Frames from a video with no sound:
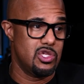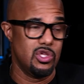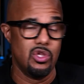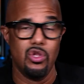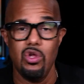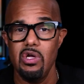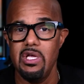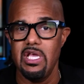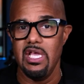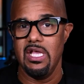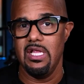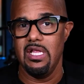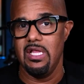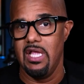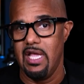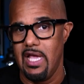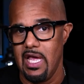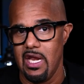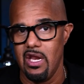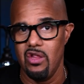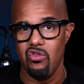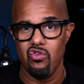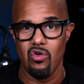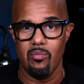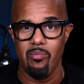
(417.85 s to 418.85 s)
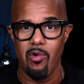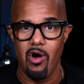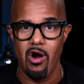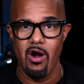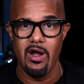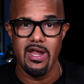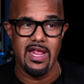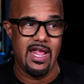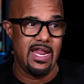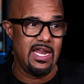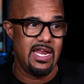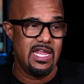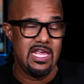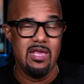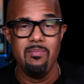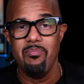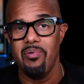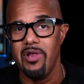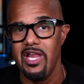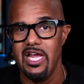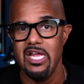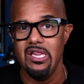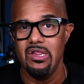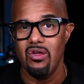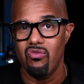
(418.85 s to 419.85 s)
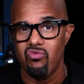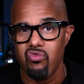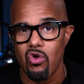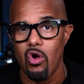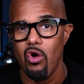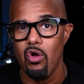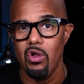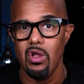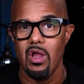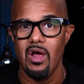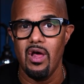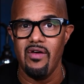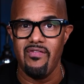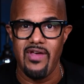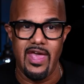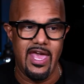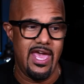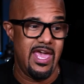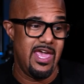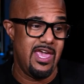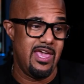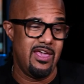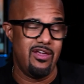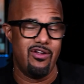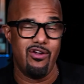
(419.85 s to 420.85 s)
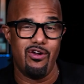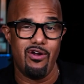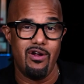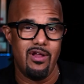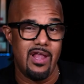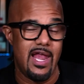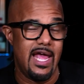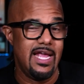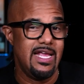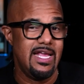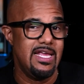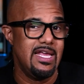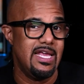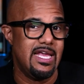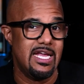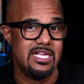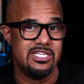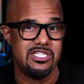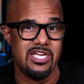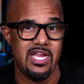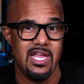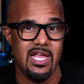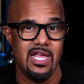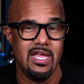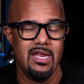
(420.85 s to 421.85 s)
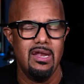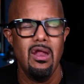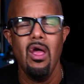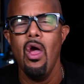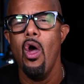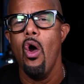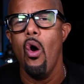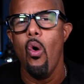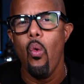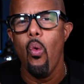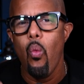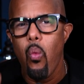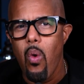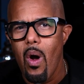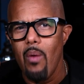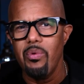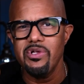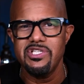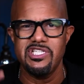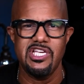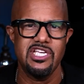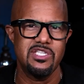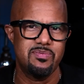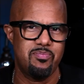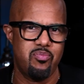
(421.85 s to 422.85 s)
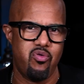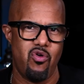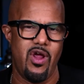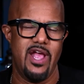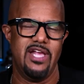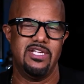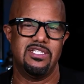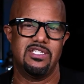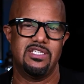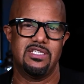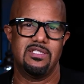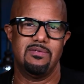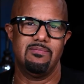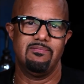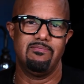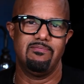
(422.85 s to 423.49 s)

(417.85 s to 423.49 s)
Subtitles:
looking to get into a party, and he played the role of, hey, girl, I can get you in. What was his price?